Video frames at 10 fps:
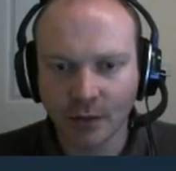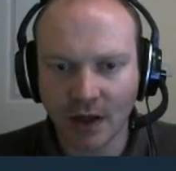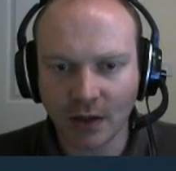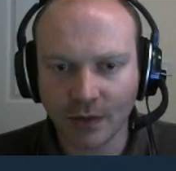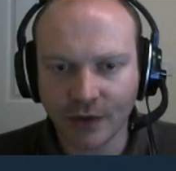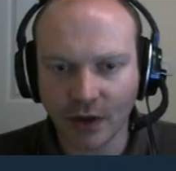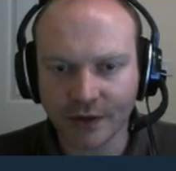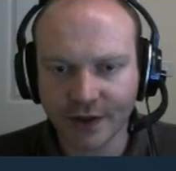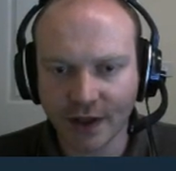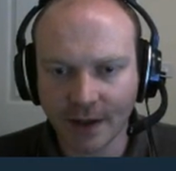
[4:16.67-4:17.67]
Well, we've
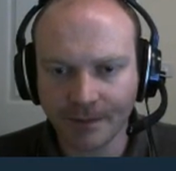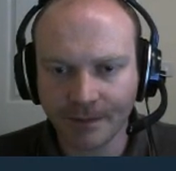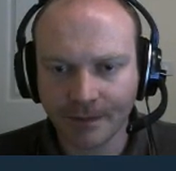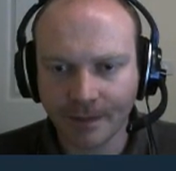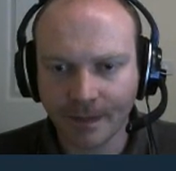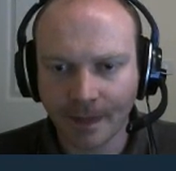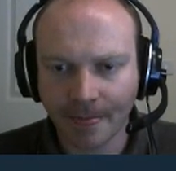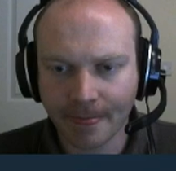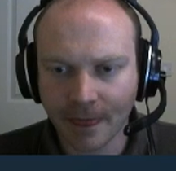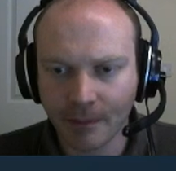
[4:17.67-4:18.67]
got
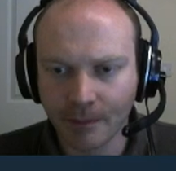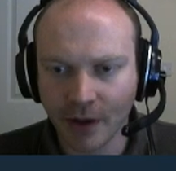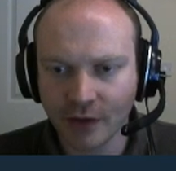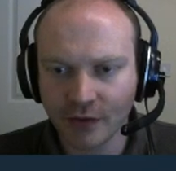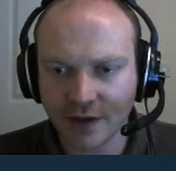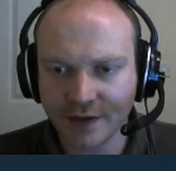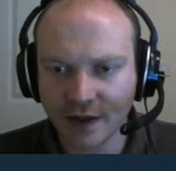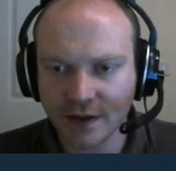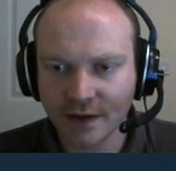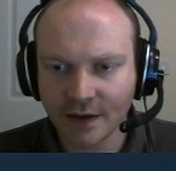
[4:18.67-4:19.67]
bone
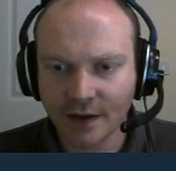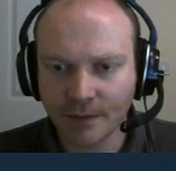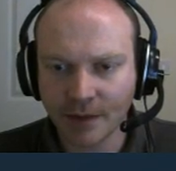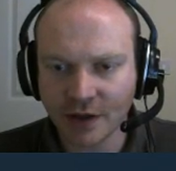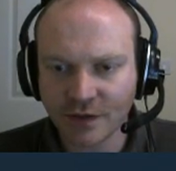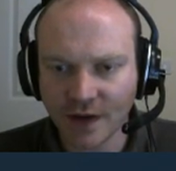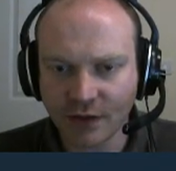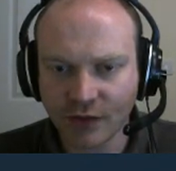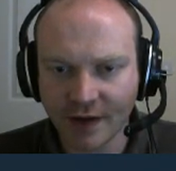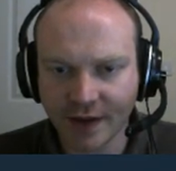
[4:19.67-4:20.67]
resin,
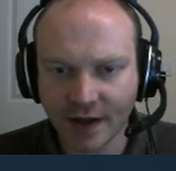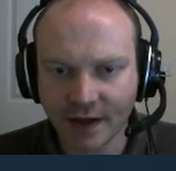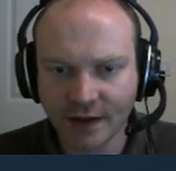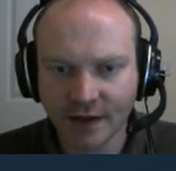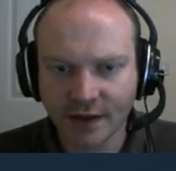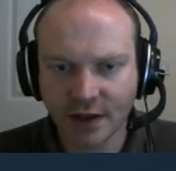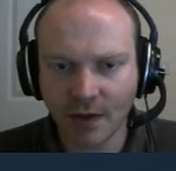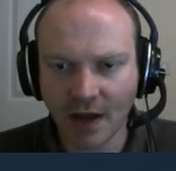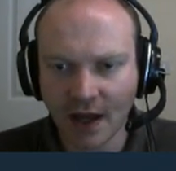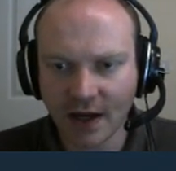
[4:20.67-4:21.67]
petrified resin.
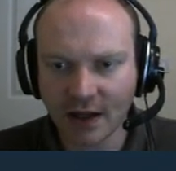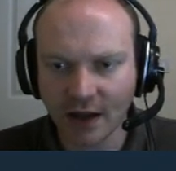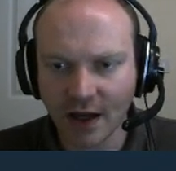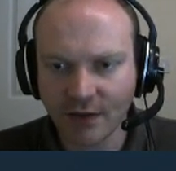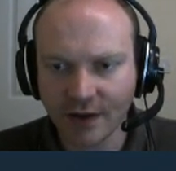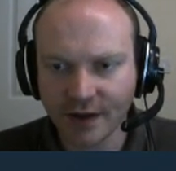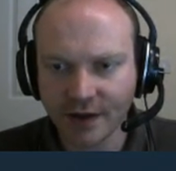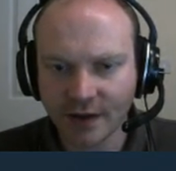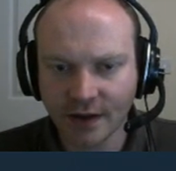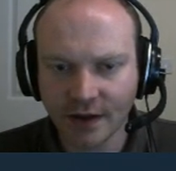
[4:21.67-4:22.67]
Did we get any clay resin?